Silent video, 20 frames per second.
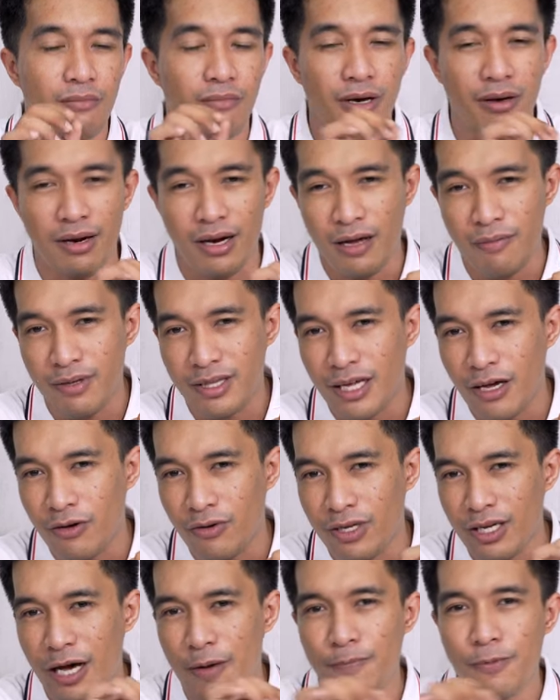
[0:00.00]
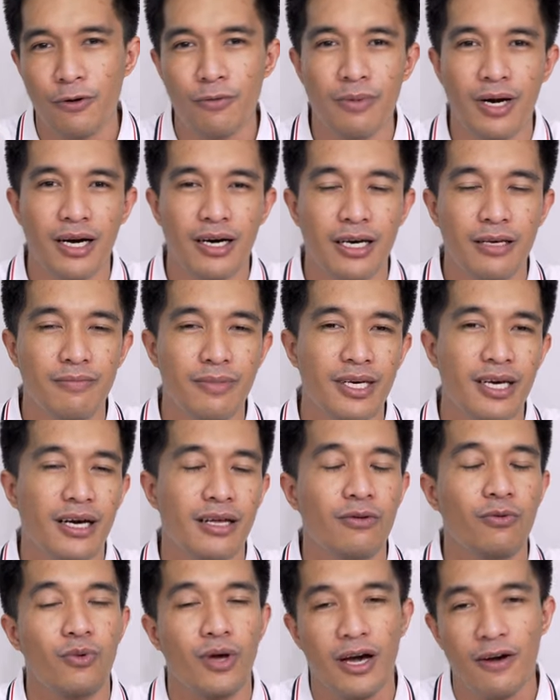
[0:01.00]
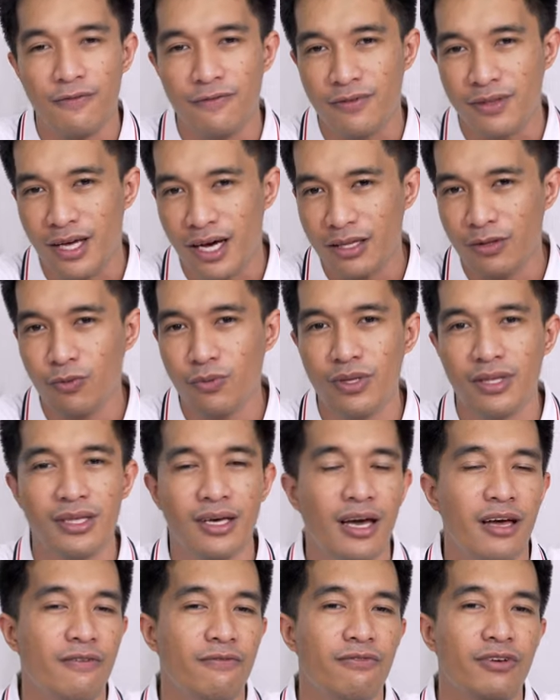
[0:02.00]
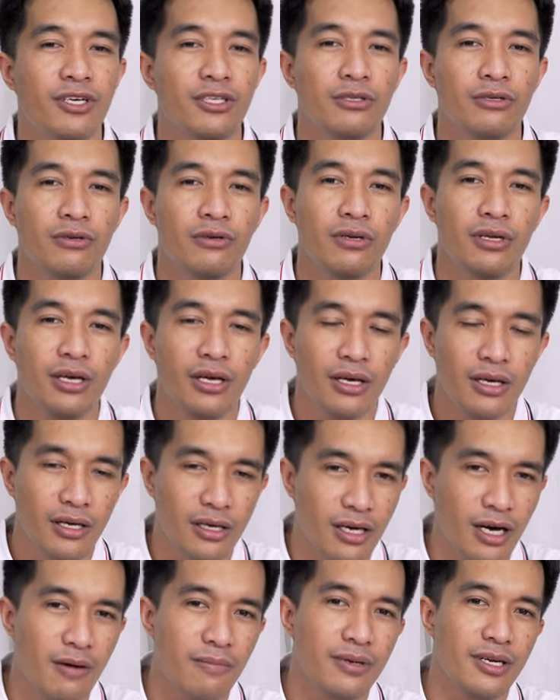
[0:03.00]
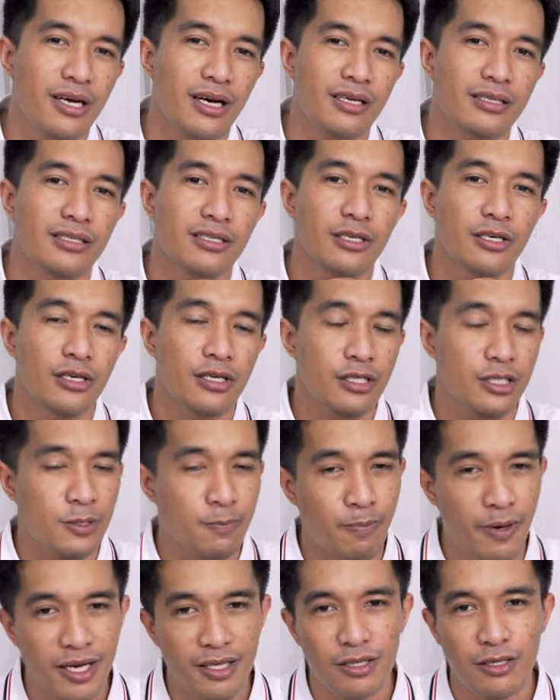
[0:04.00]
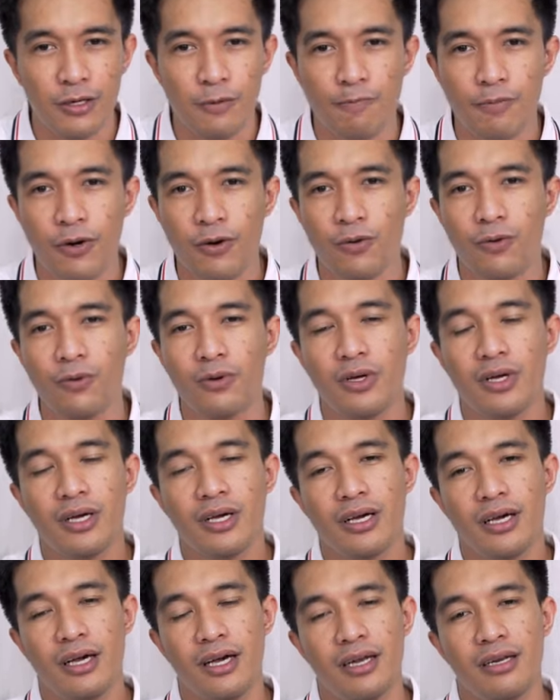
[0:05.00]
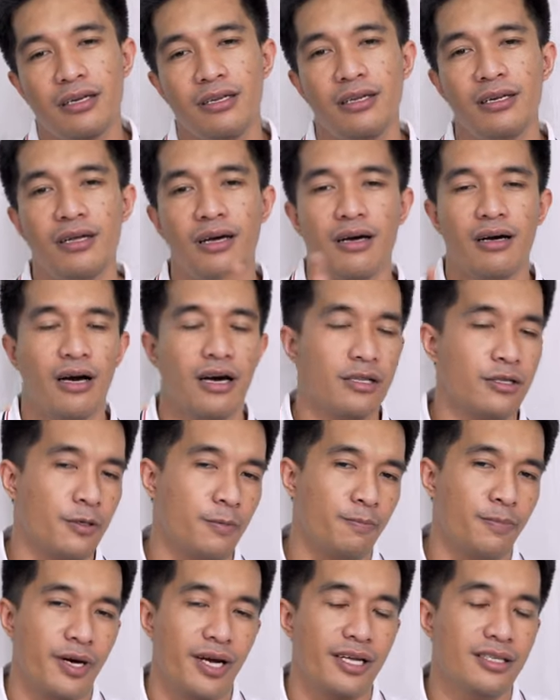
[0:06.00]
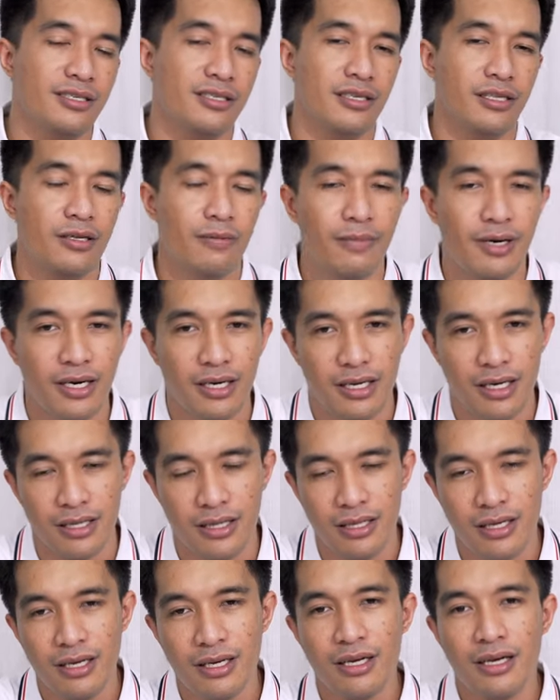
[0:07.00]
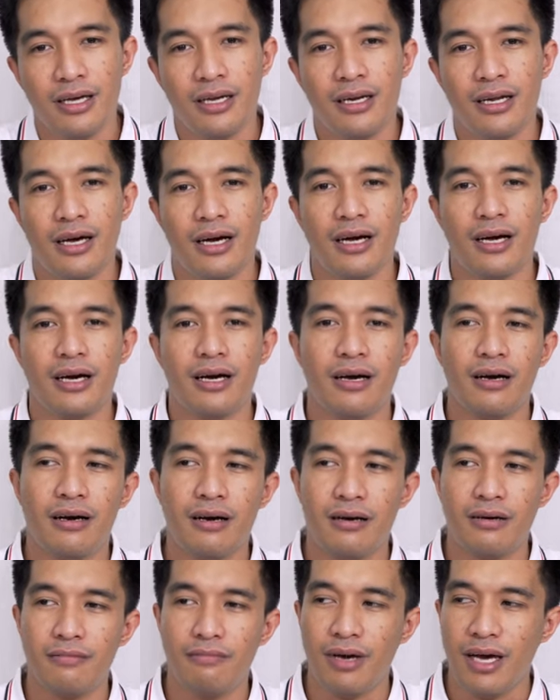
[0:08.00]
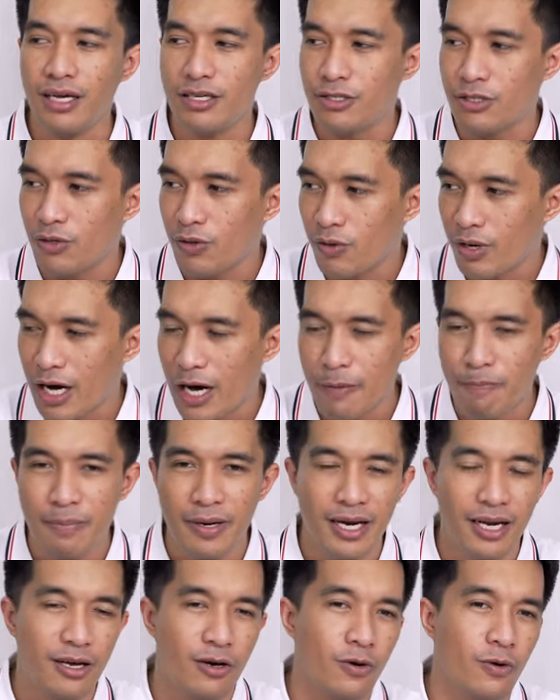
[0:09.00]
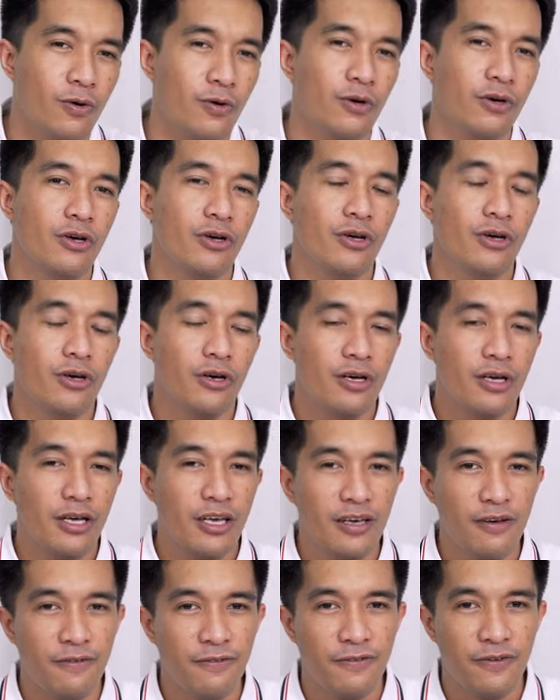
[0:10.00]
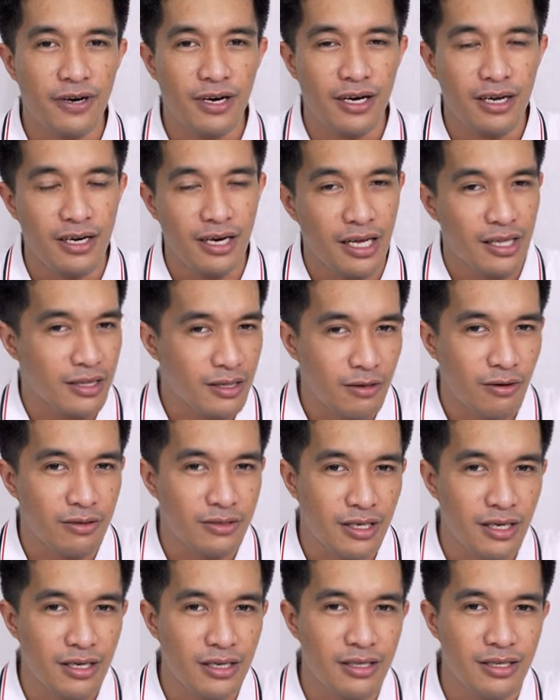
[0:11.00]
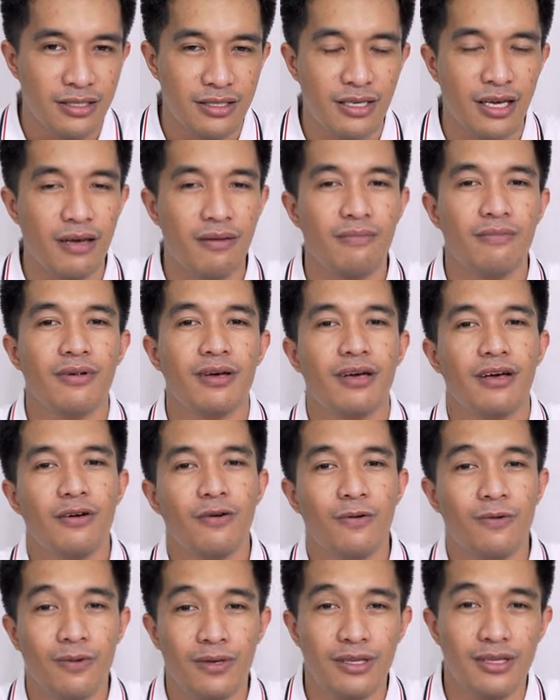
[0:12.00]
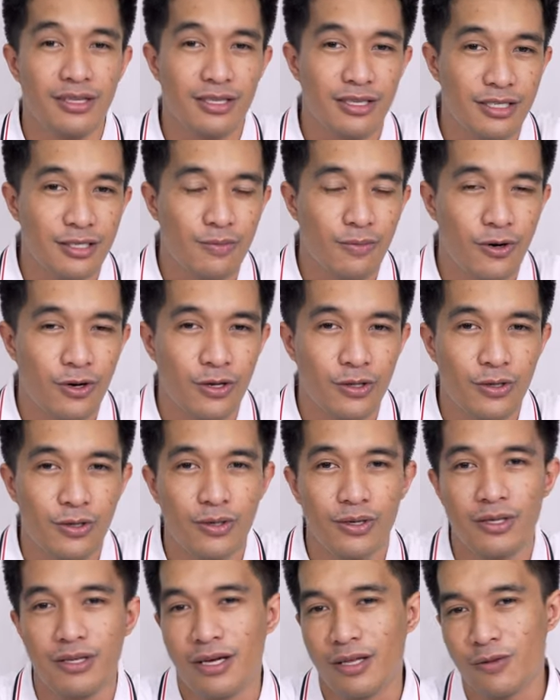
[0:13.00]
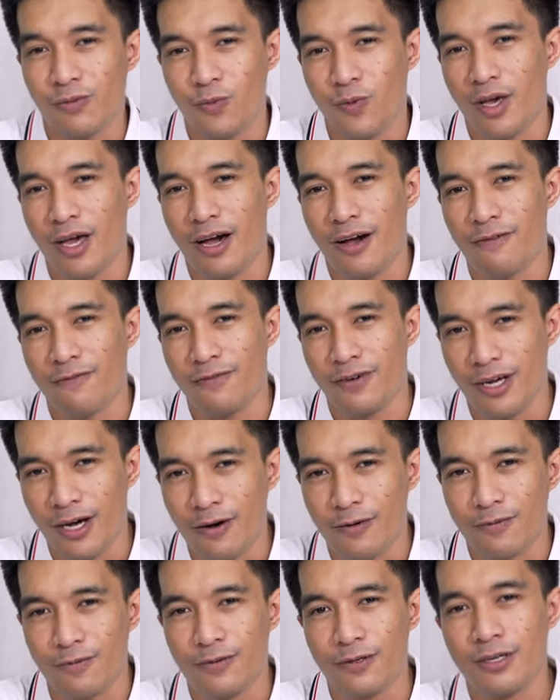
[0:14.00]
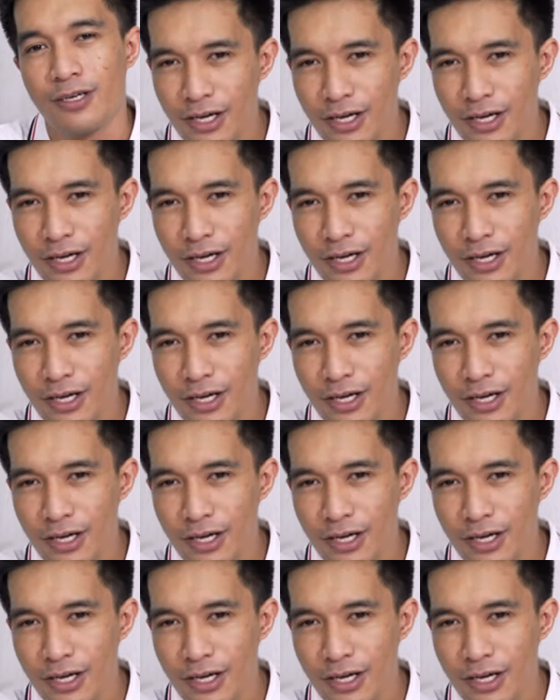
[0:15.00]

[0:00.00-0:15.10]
Marami tayong in-upload mga kaibigan. We have that with Envision, Gamdias, Spectre Pro, and other brands in the market na medyo kapareho if not totally the same with this monitor that we have now.